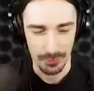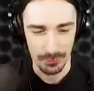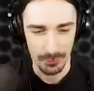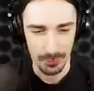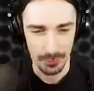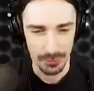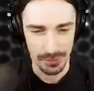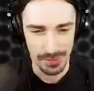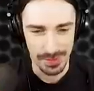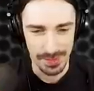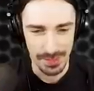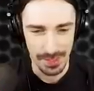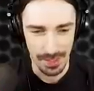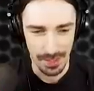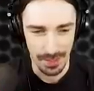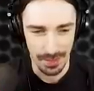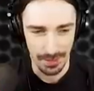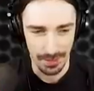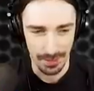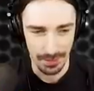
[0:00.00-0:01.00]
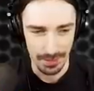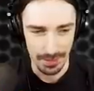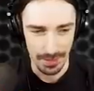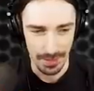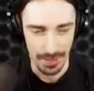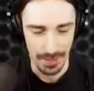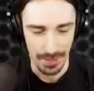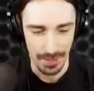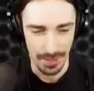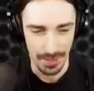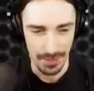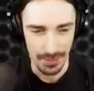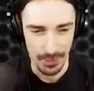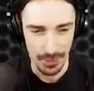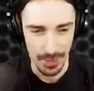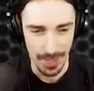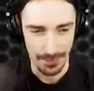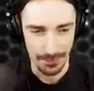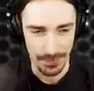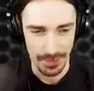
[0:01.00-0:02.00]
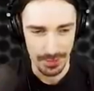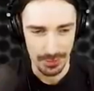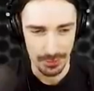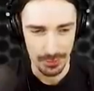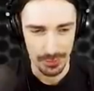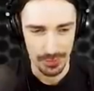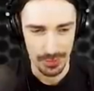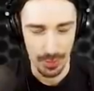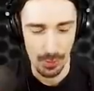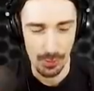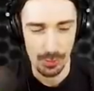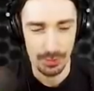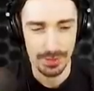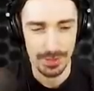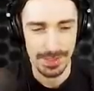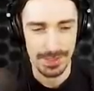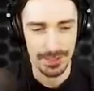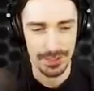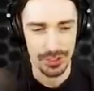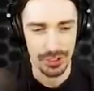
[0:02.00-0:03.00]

The rules are, uh, you have to use only